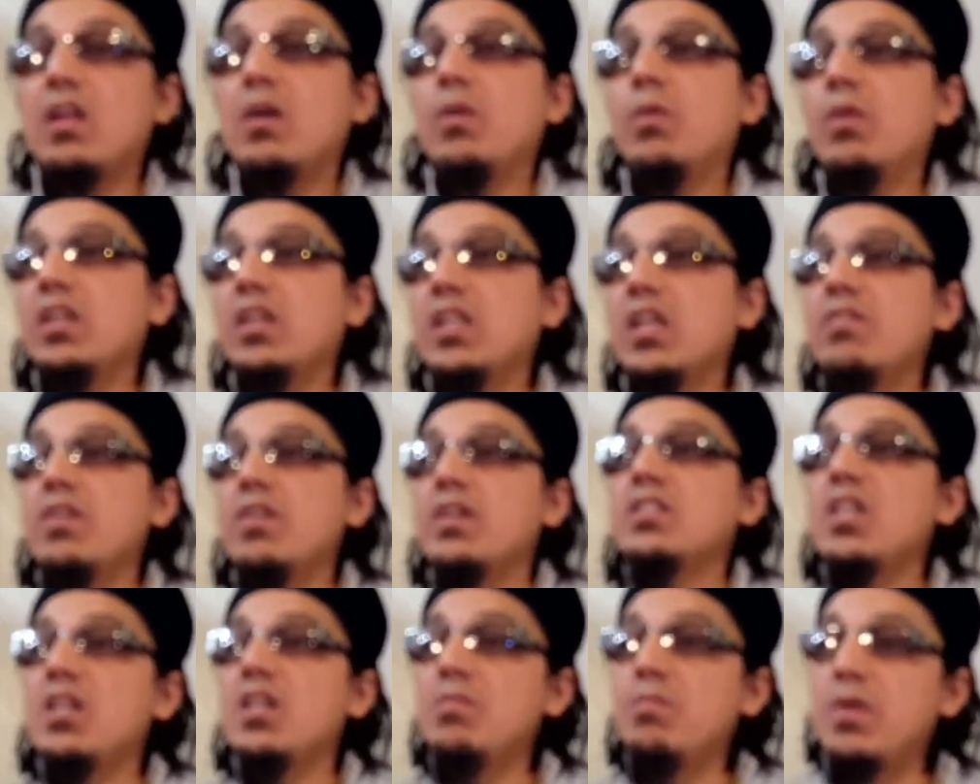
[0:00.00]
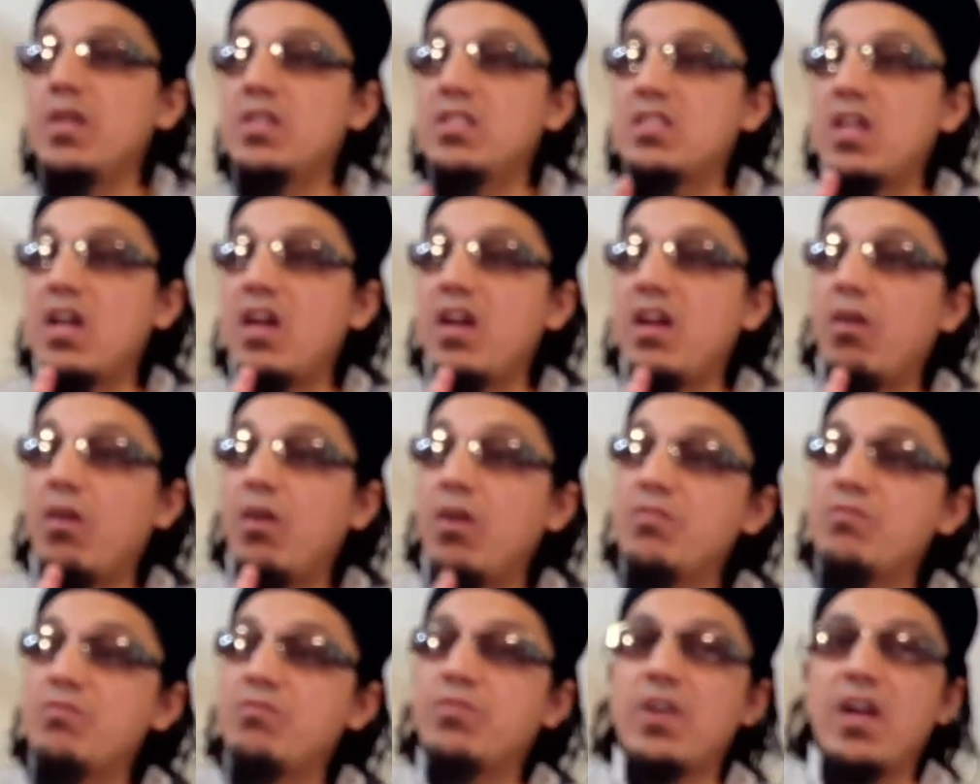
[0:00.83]
Ta'ala will give us a bazaar
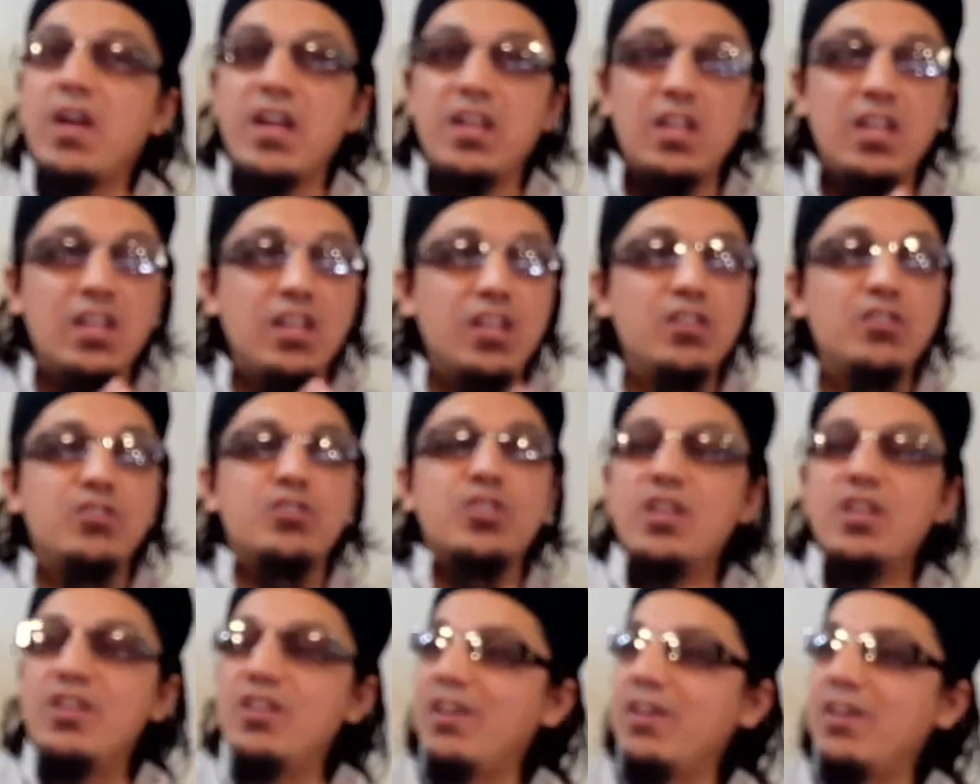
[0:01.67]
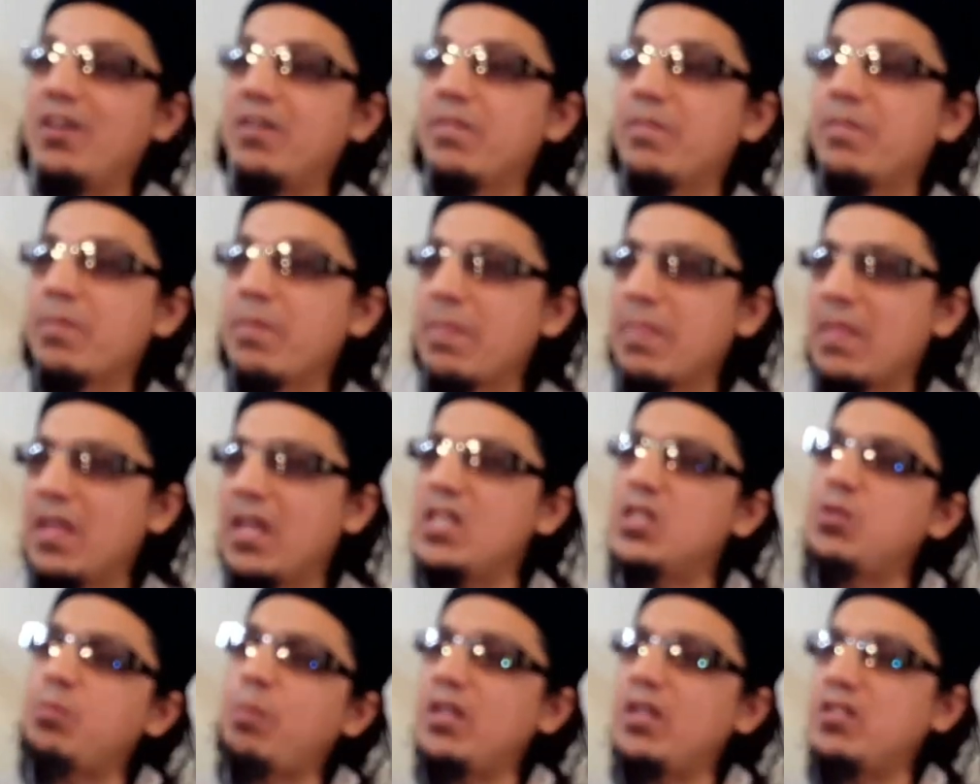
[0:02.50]
on Friday in Jannah.
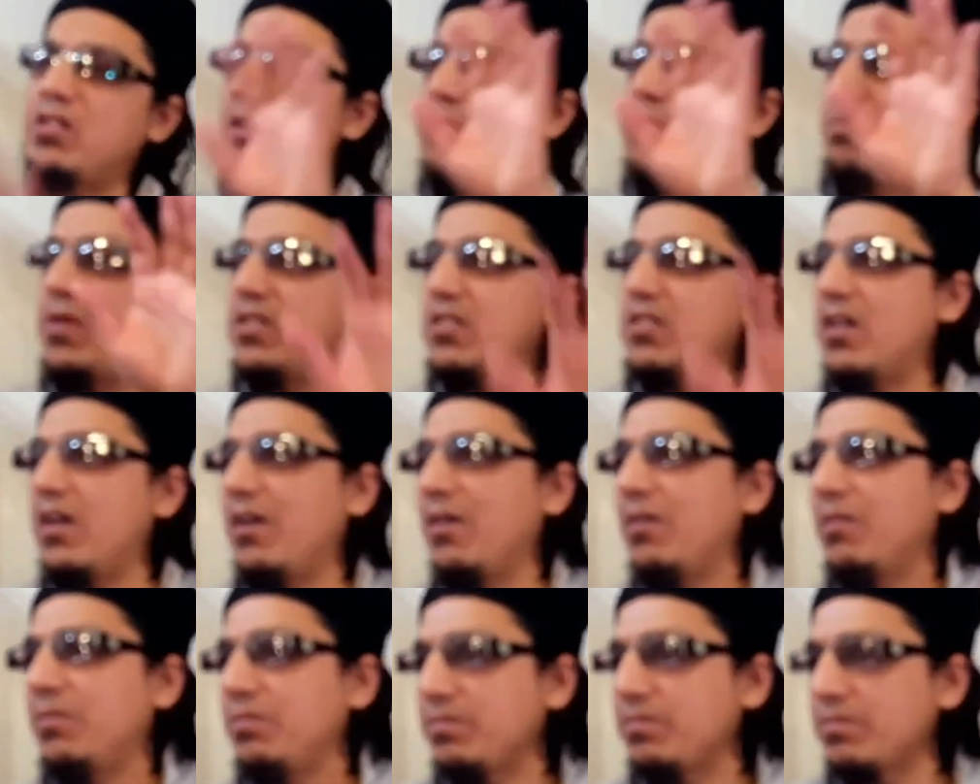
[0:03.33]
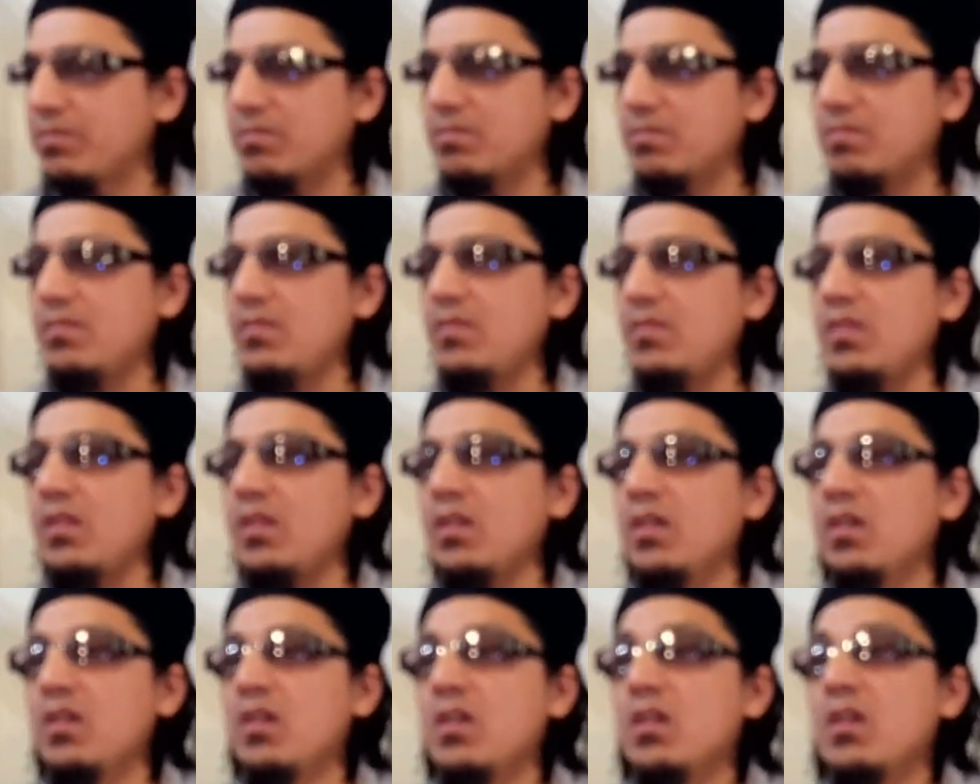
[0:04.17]
A special bazaar.
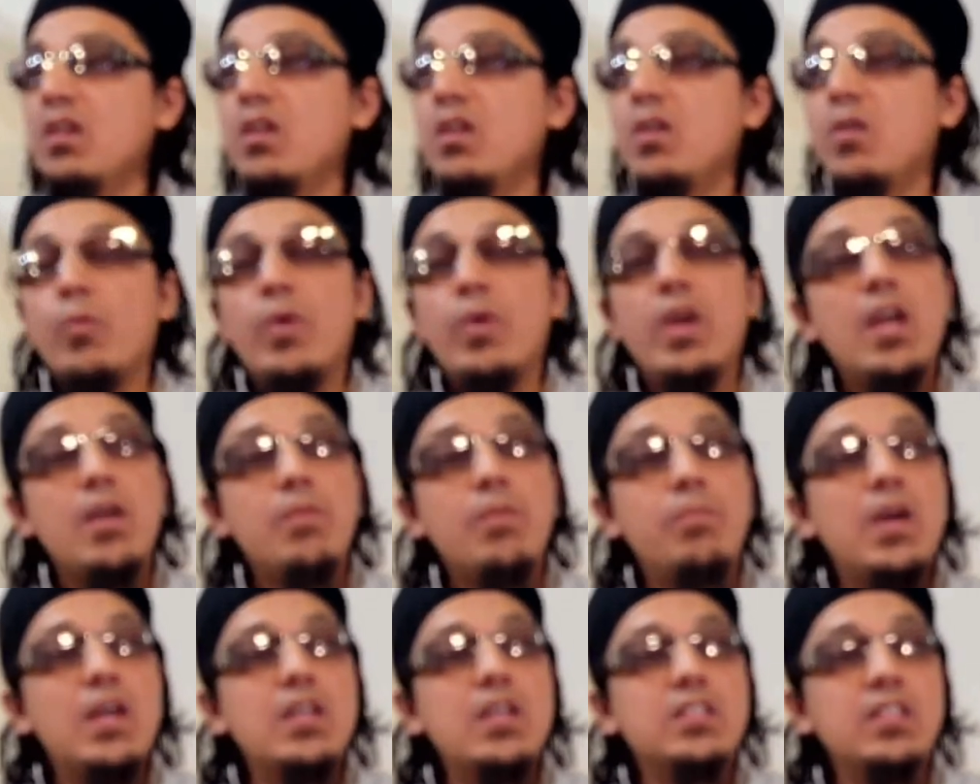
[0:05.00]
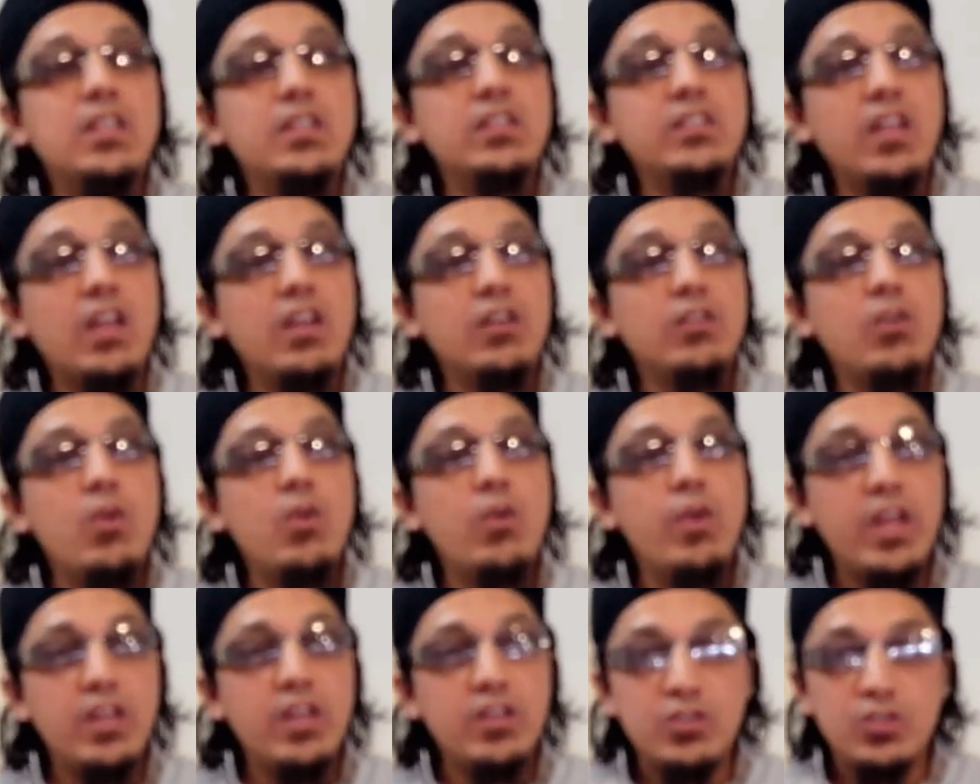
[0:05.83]
Where a person can
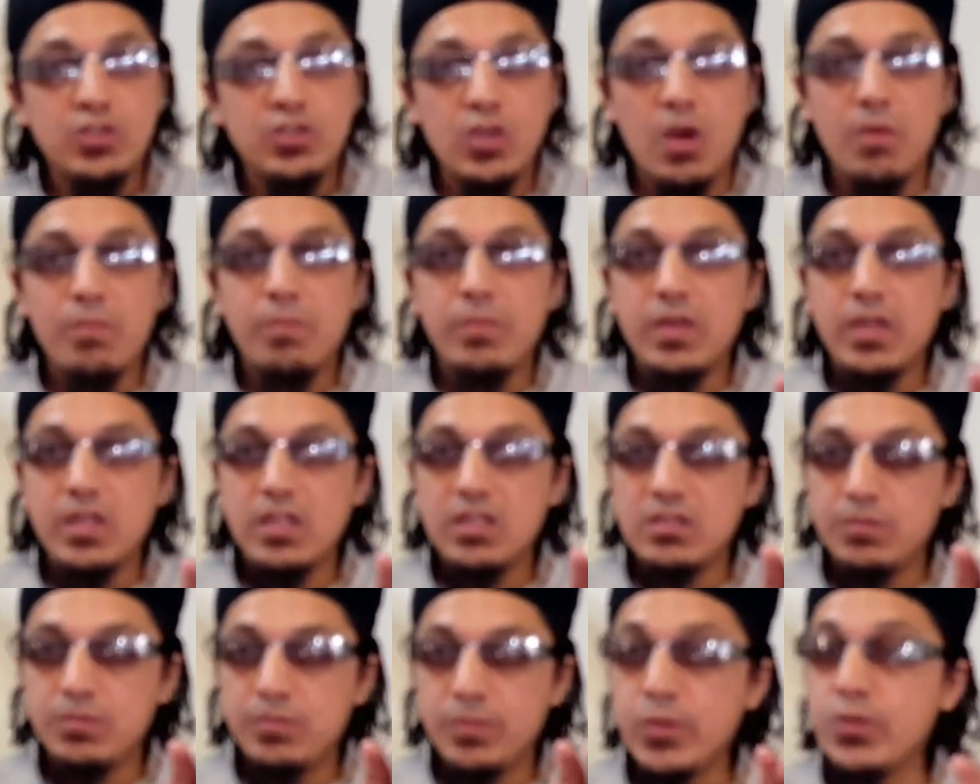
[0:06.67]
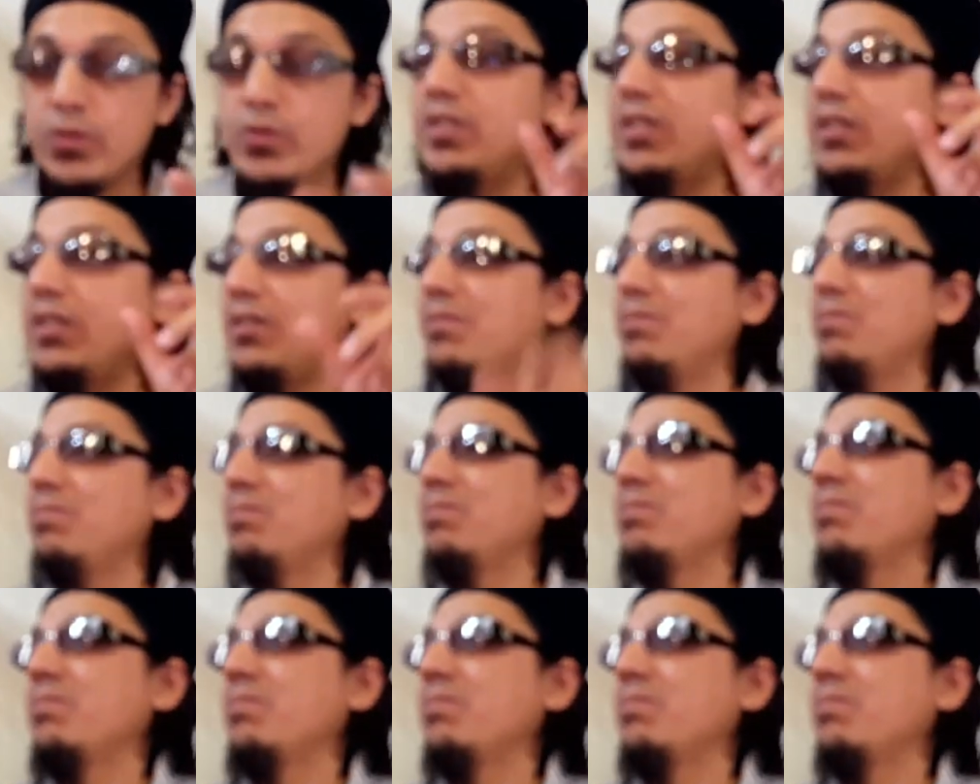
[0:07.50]
go and shop his beauty.